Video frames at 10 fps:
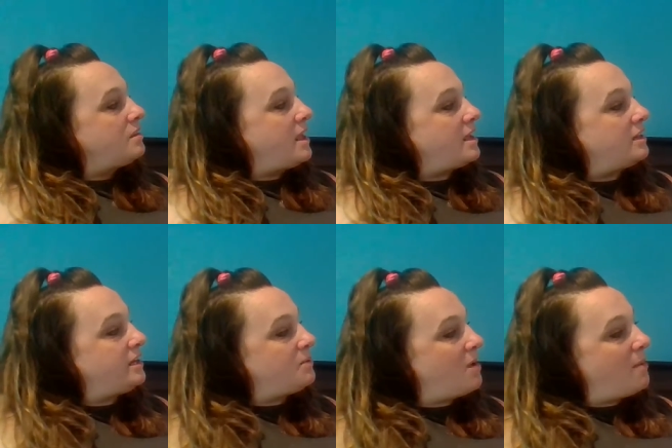They
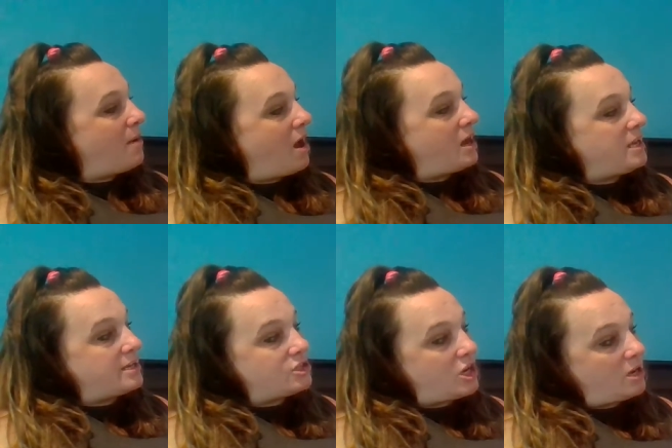clean my
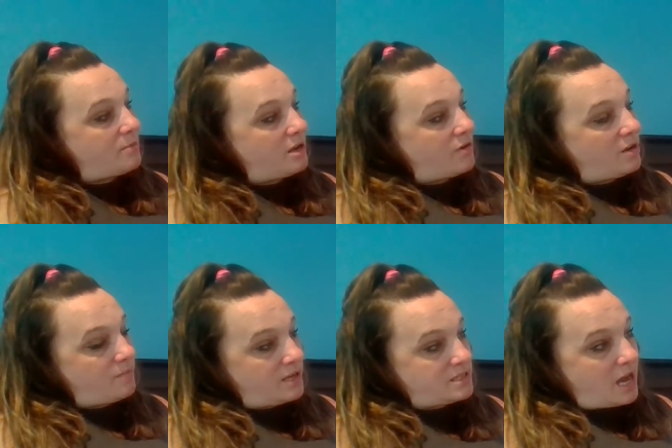body and check my
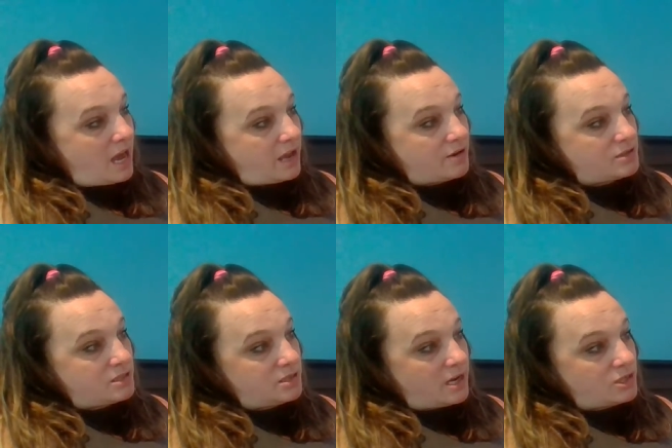great big
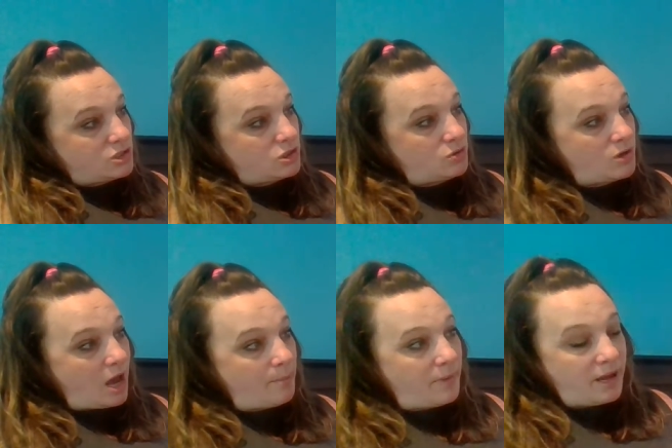tires. They tune
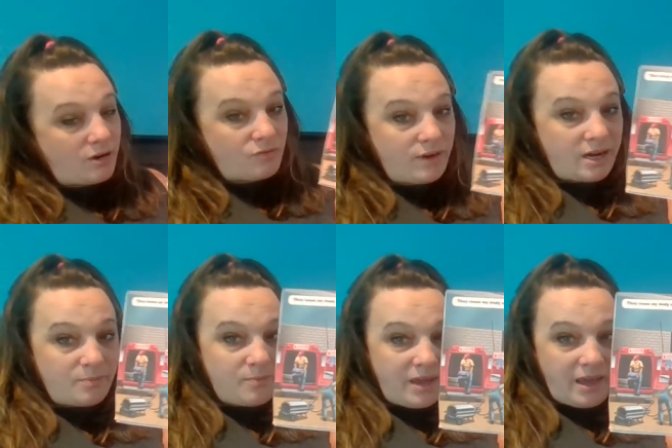up my
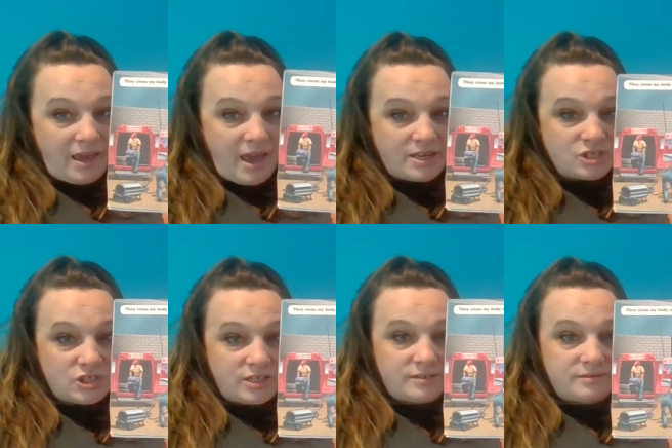great big
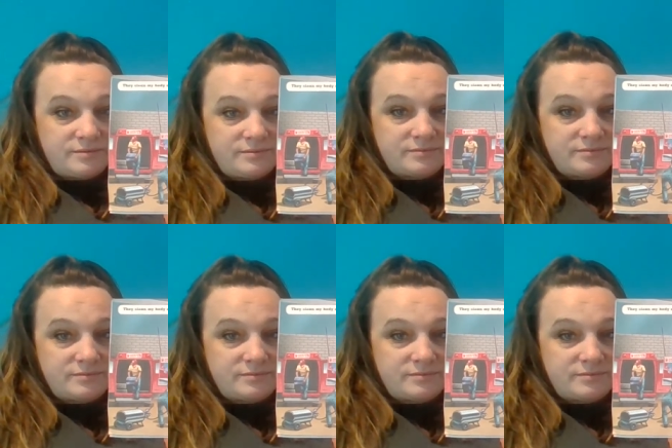engine.